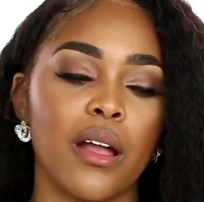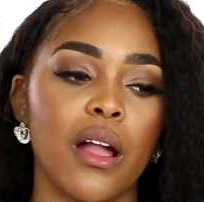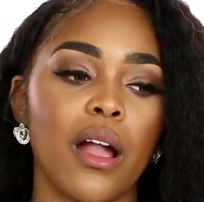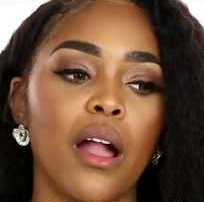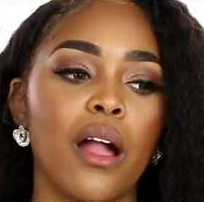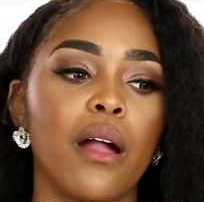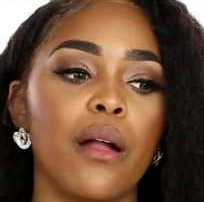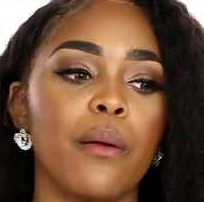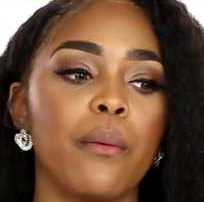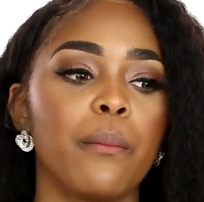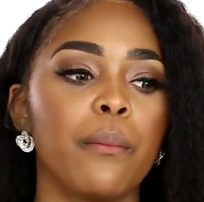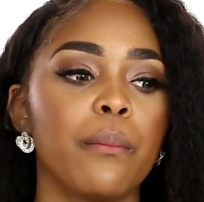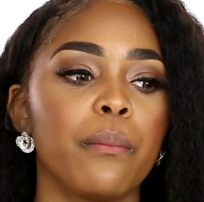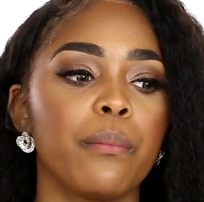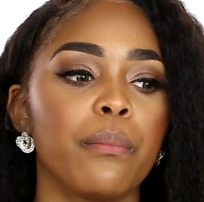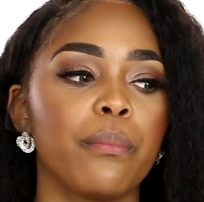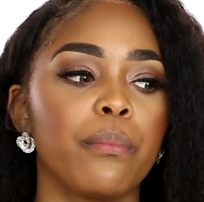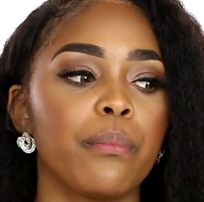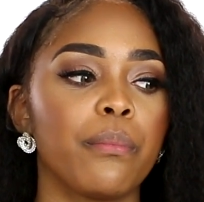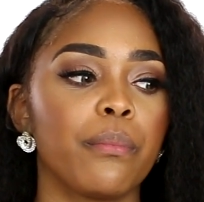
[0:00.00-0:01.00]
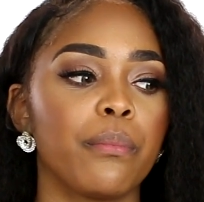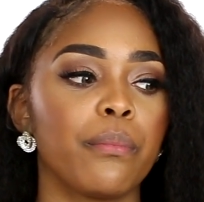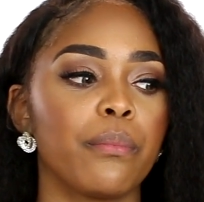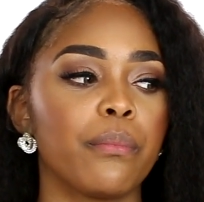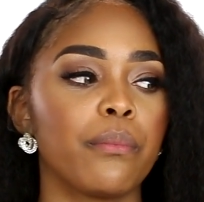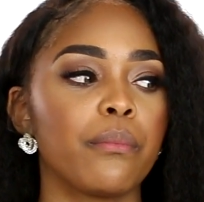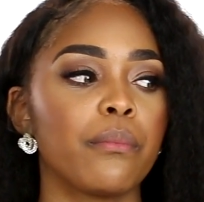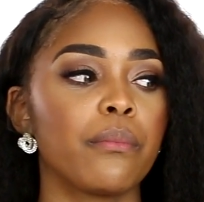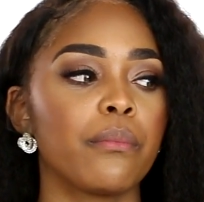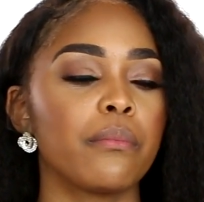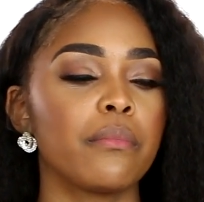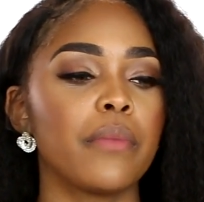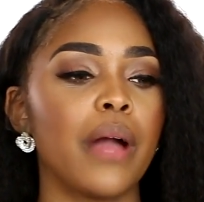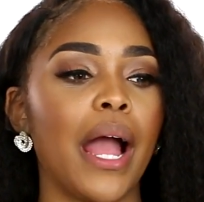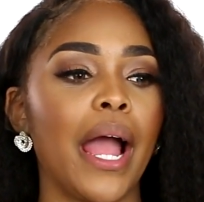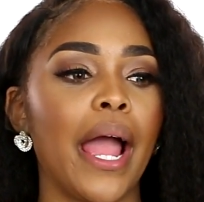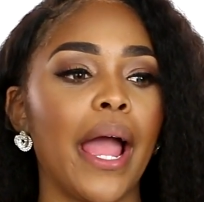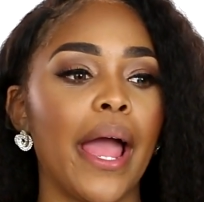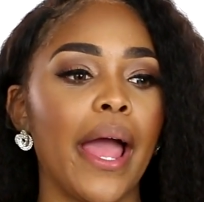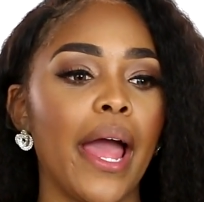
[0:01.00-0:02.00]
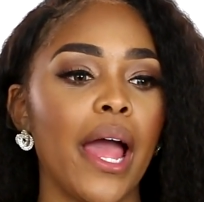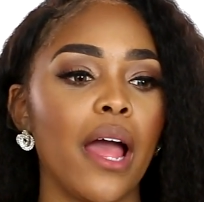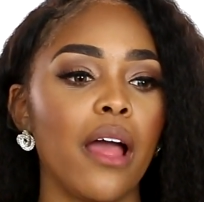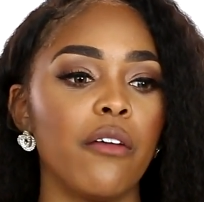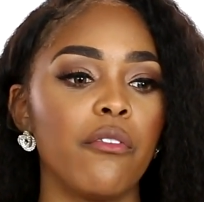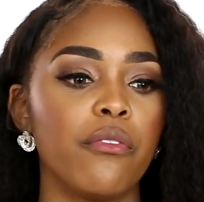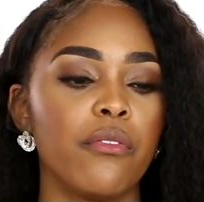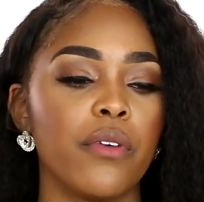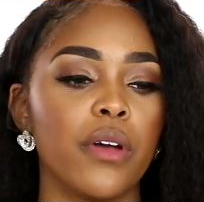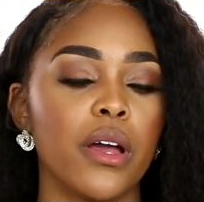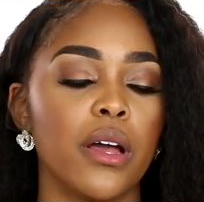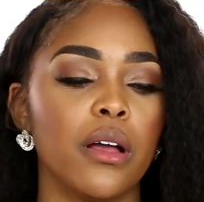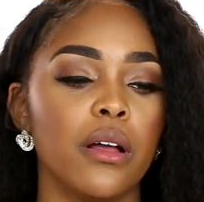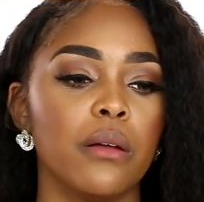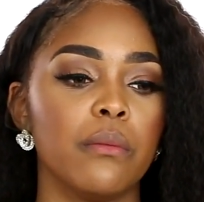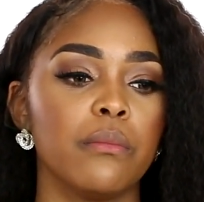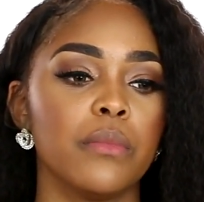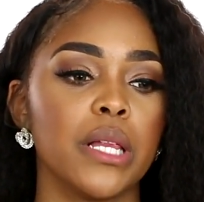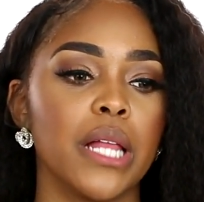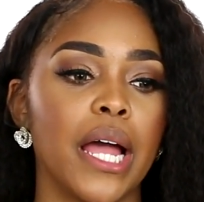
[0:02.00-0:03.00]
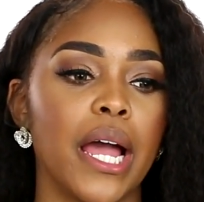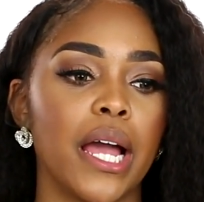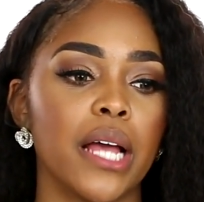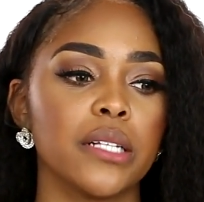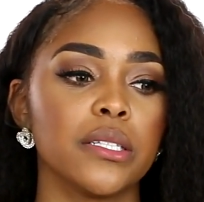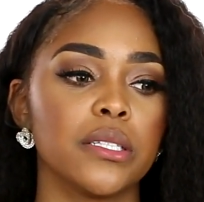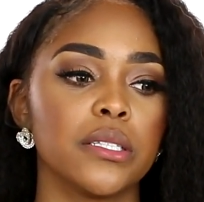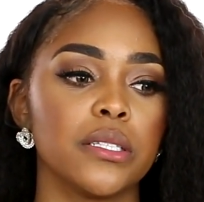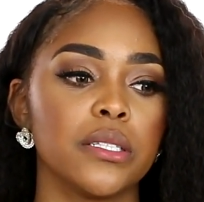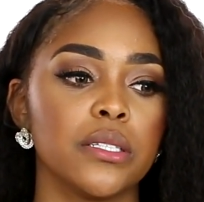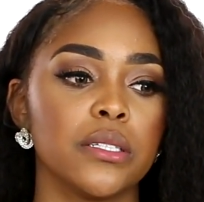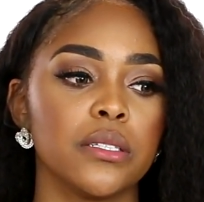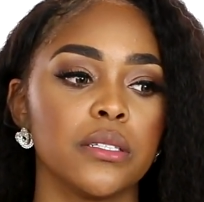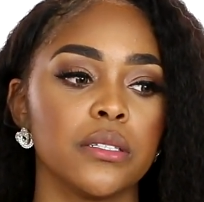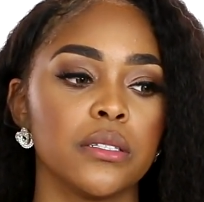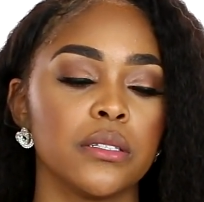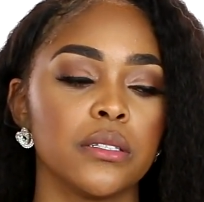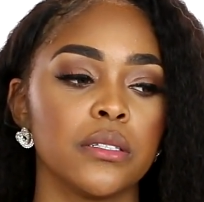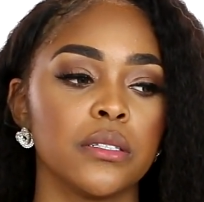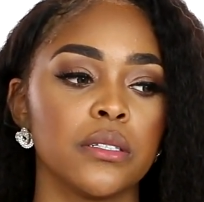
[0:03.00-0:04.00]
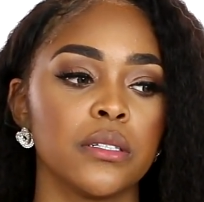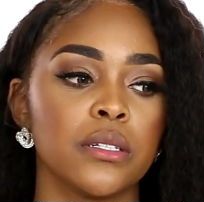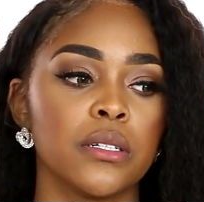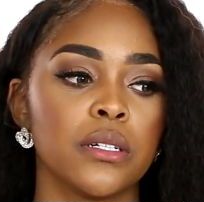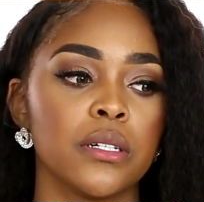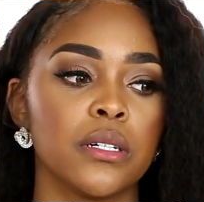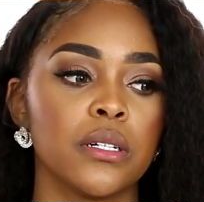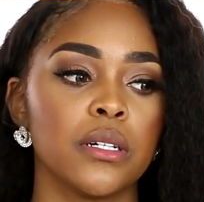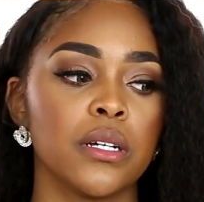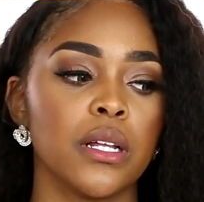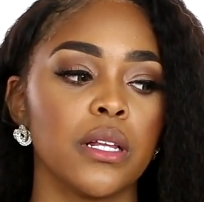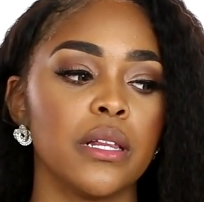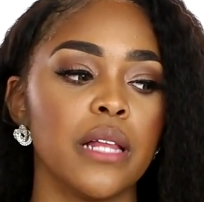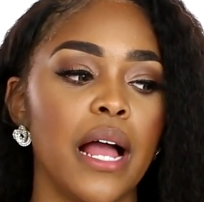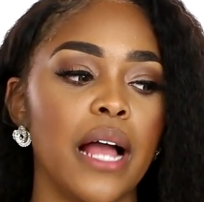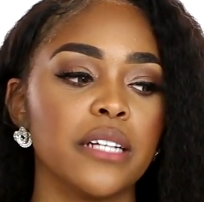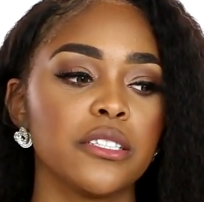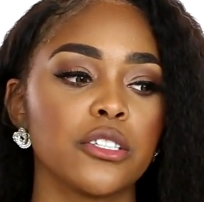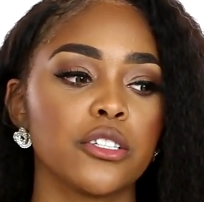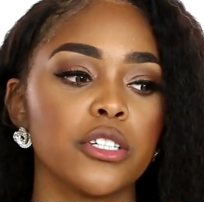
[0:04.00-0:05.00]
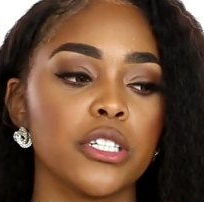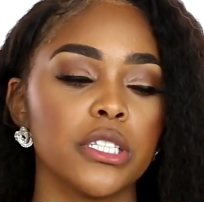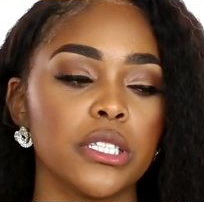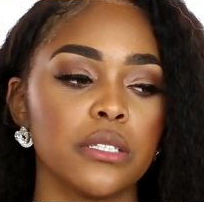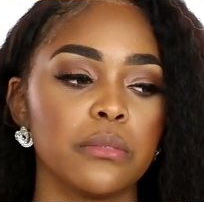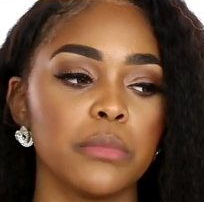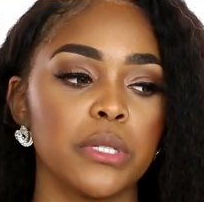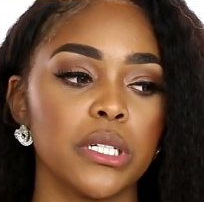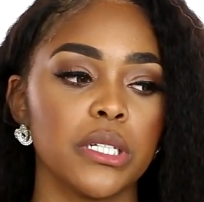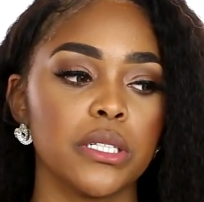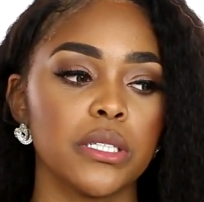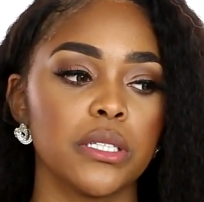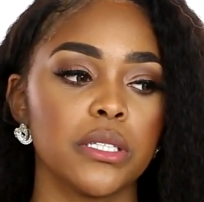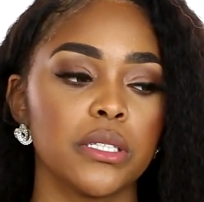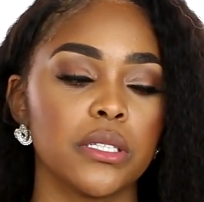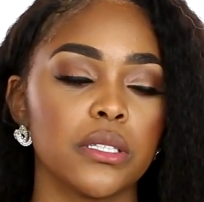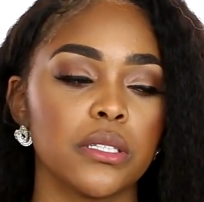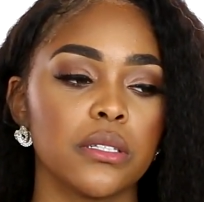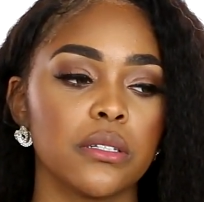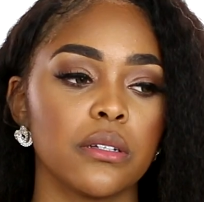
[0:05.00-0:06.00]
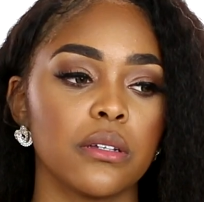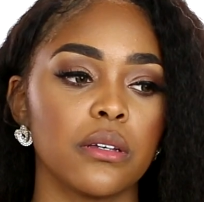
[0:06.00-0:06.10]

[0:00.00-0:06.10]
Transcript: Um, I have um, last last Christmas.